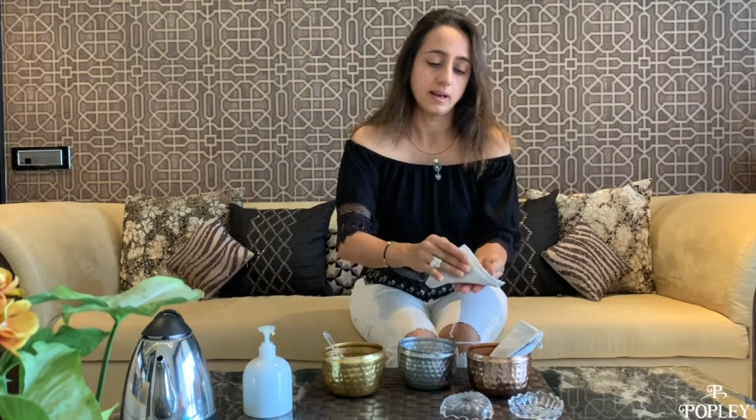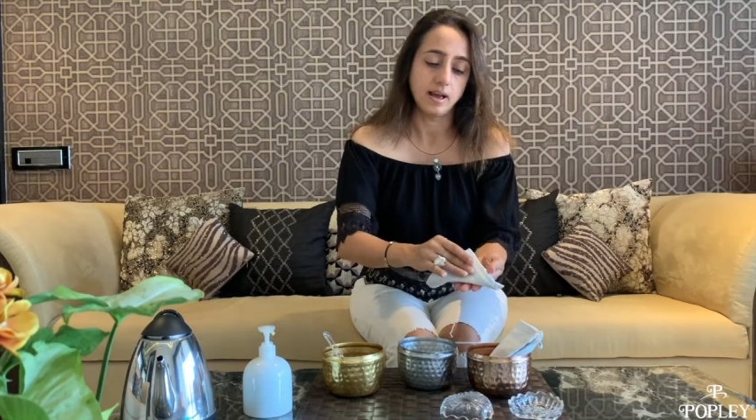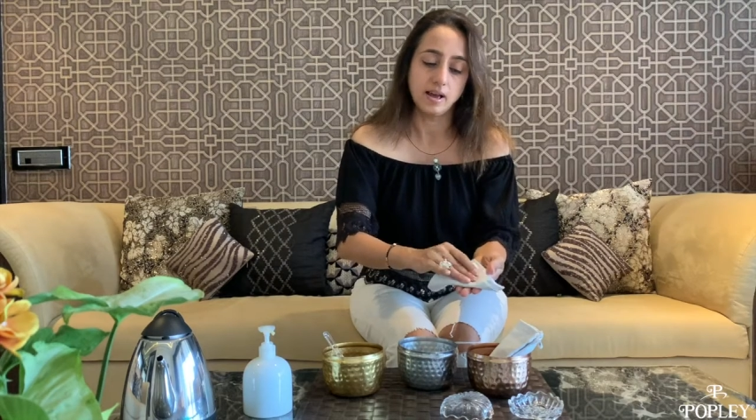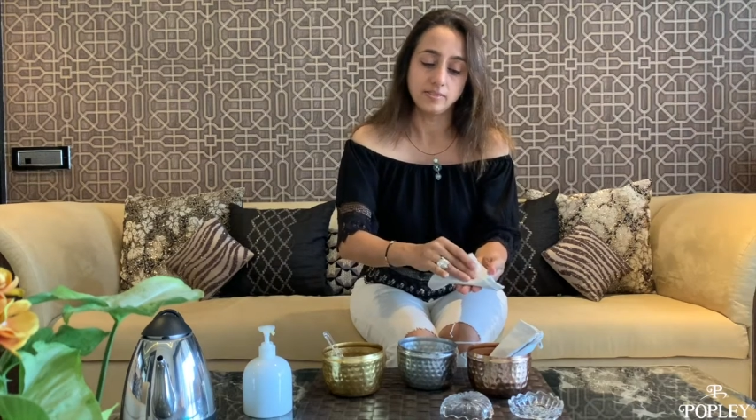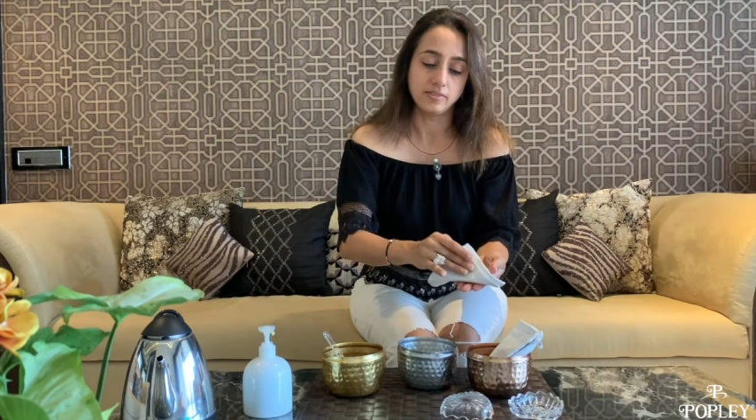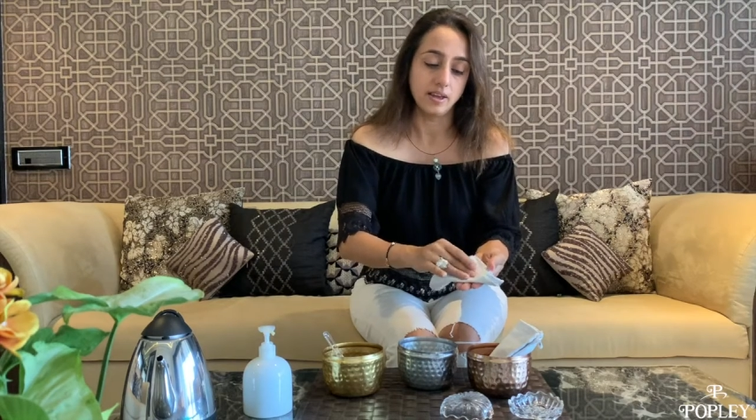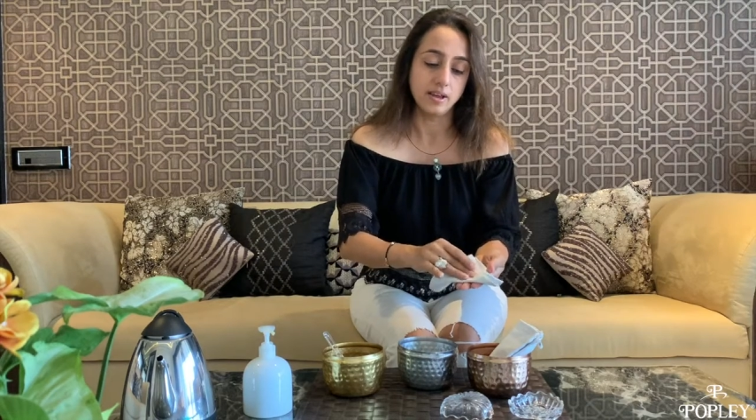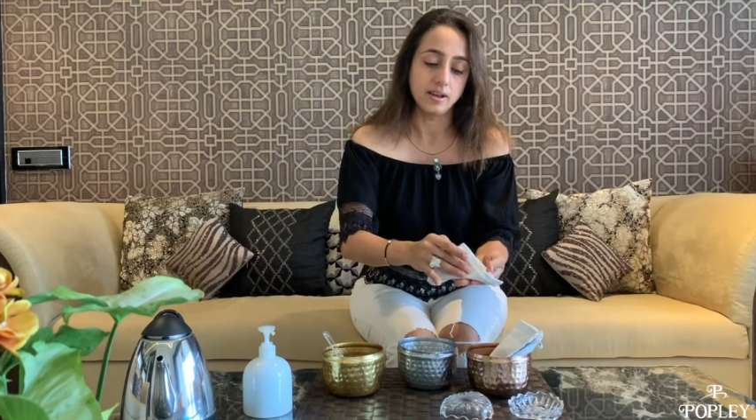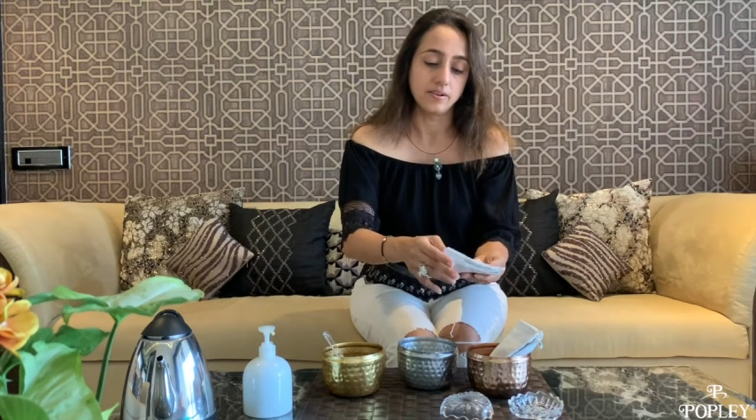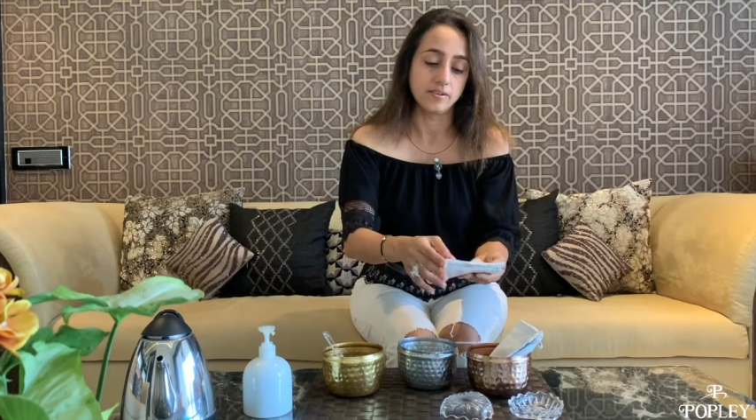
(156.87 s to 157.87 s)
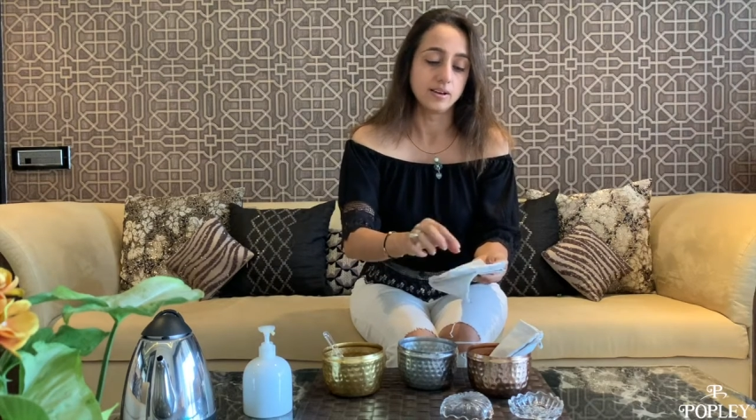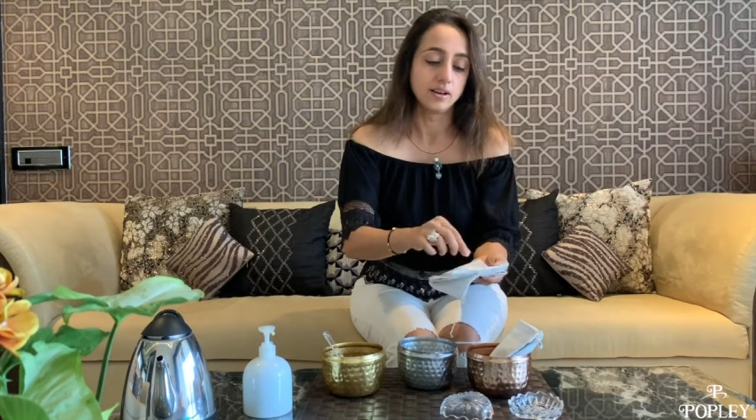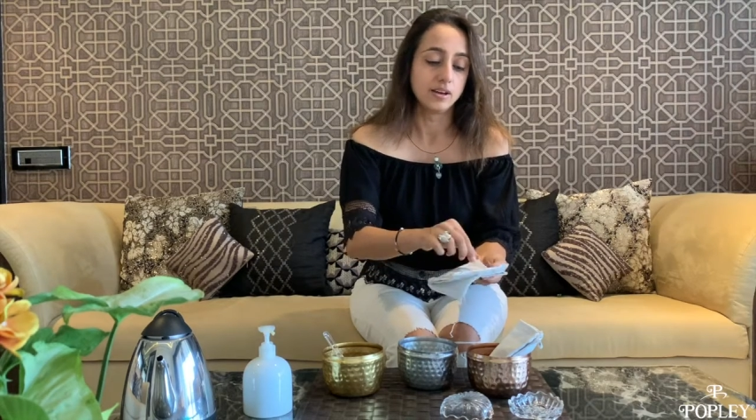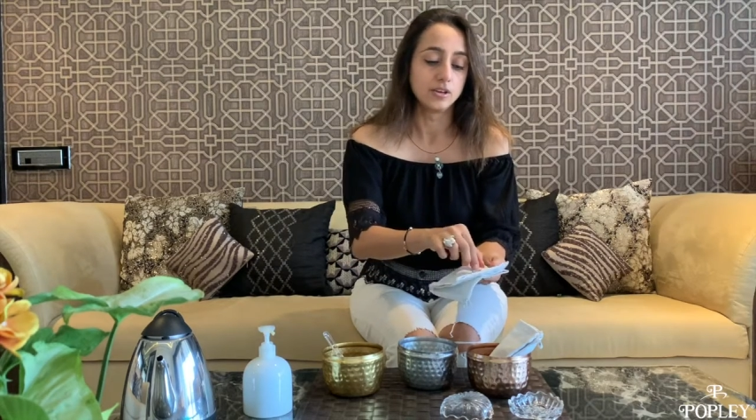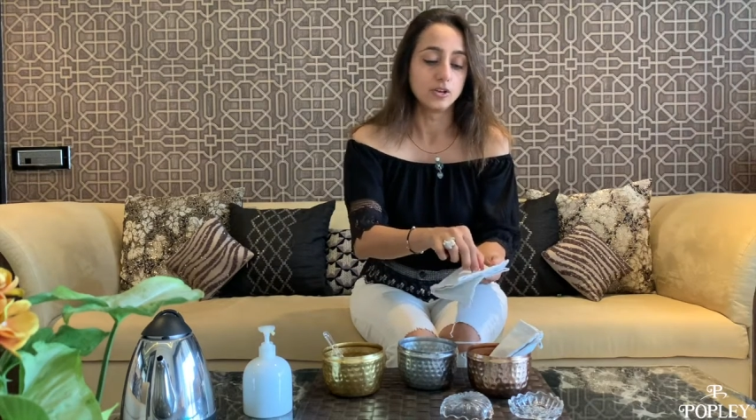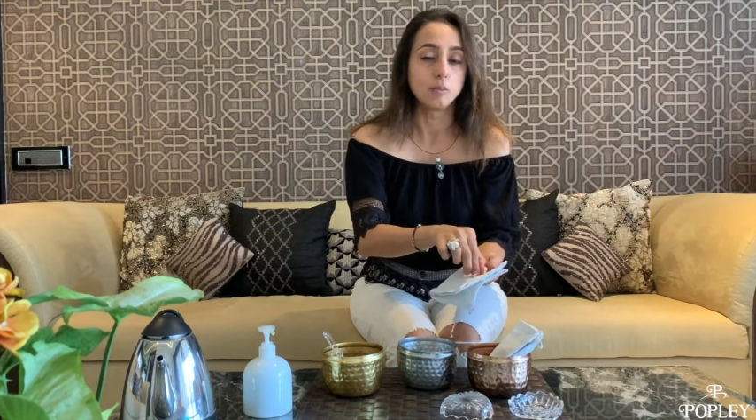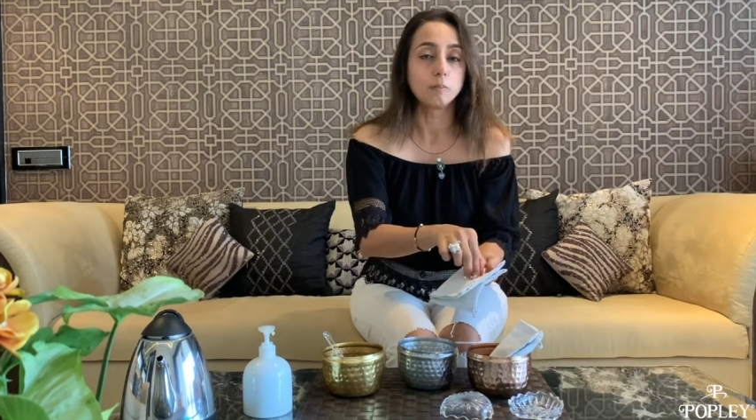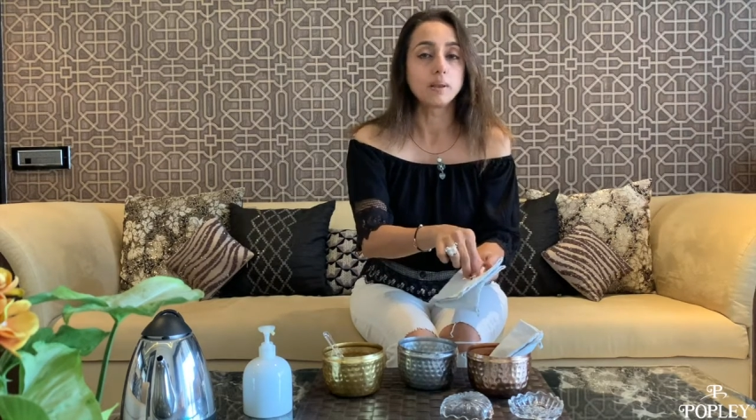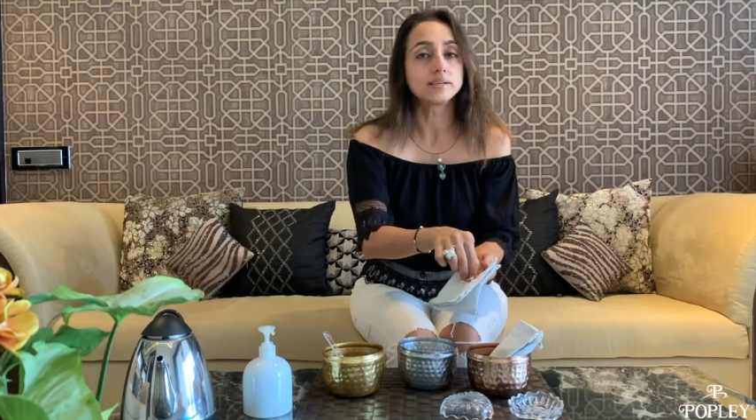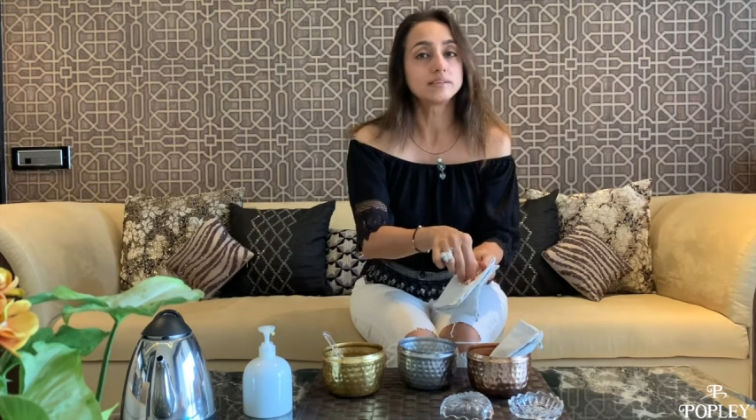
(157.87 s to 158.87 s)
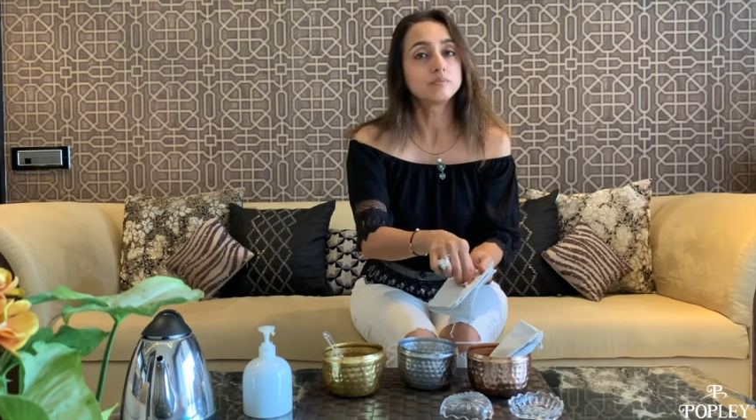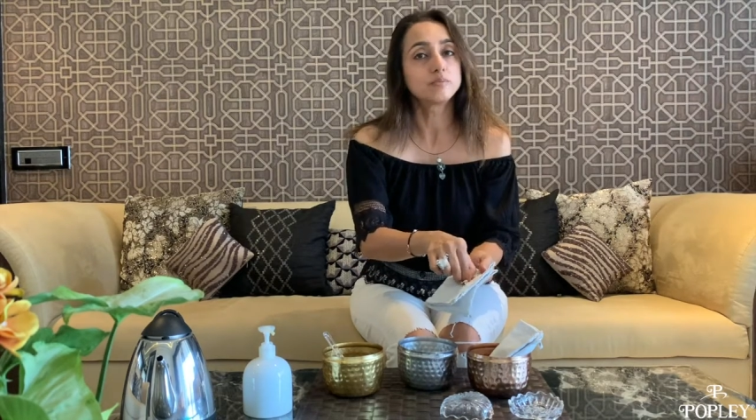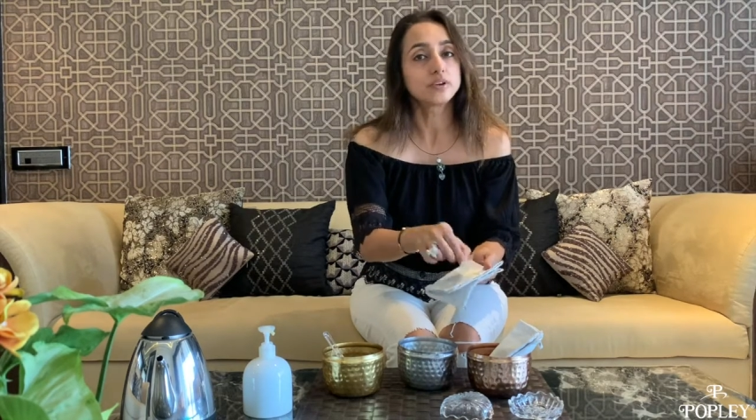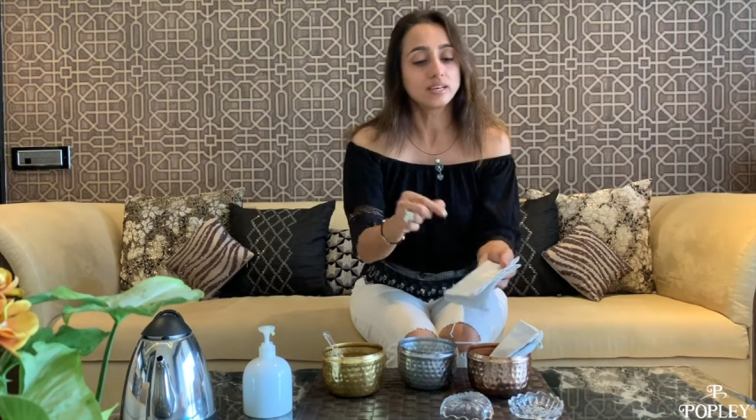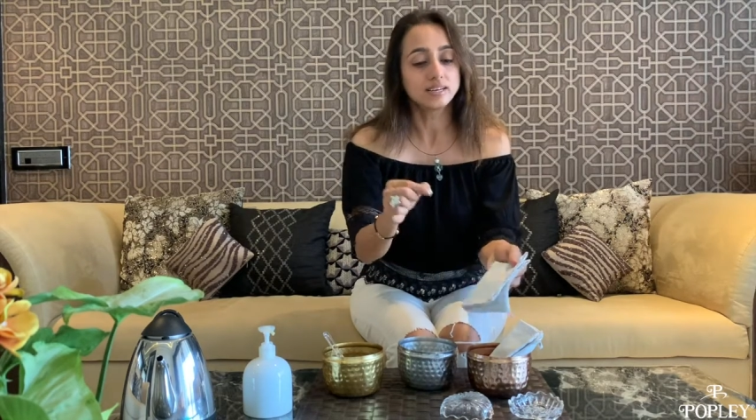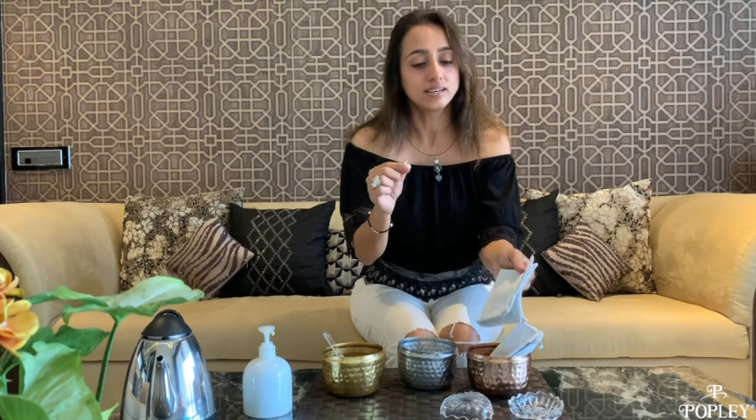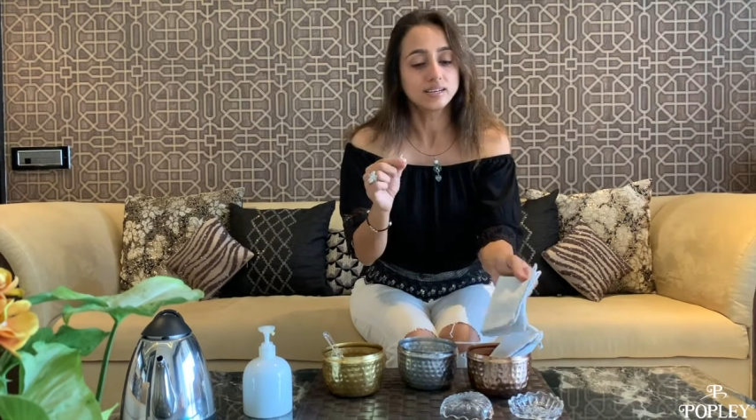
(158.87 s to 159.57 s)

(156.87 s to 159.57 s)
And there, your platinum ring